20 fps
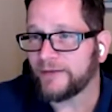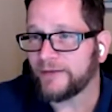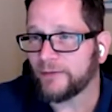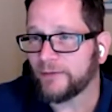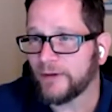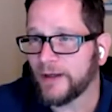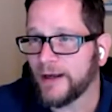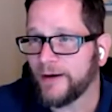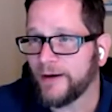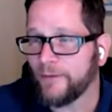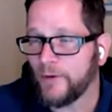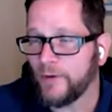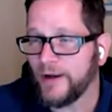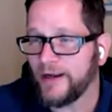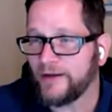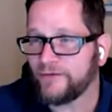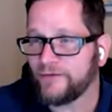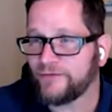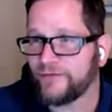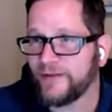There are a lot of
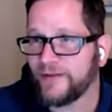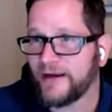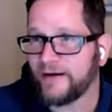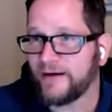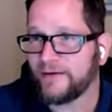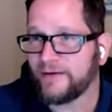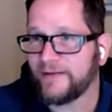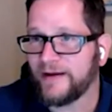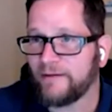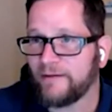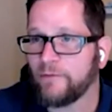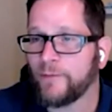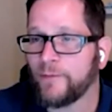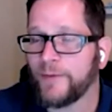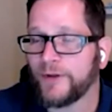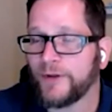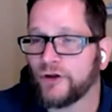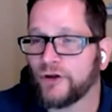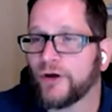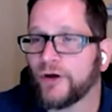ways that when
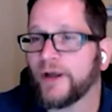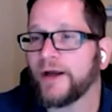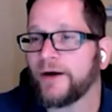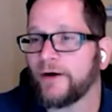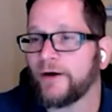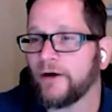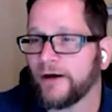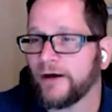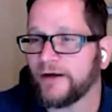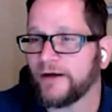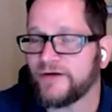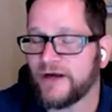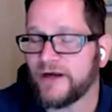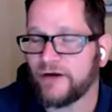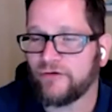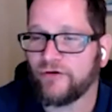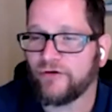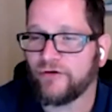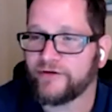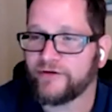we look at an
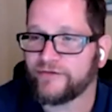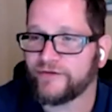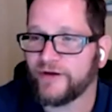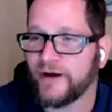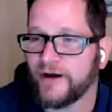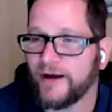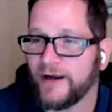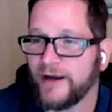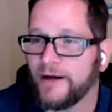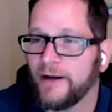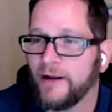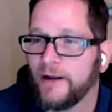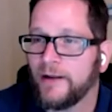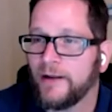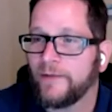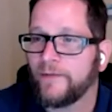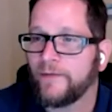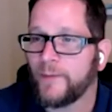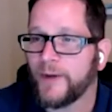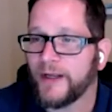architecture design
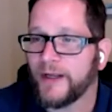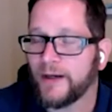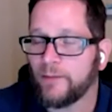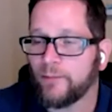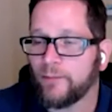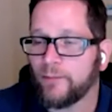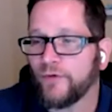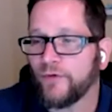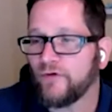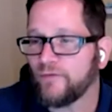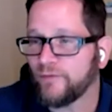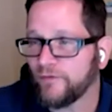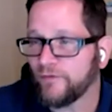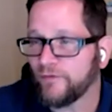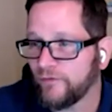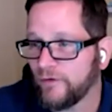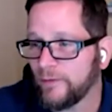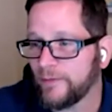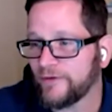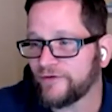that we can improve
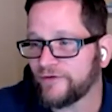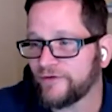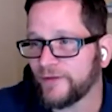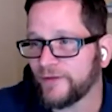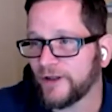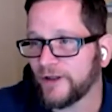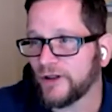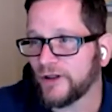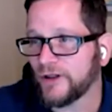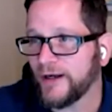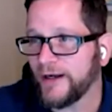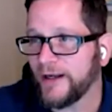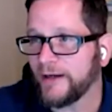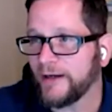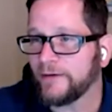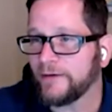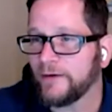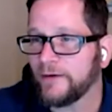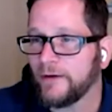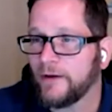performance for the client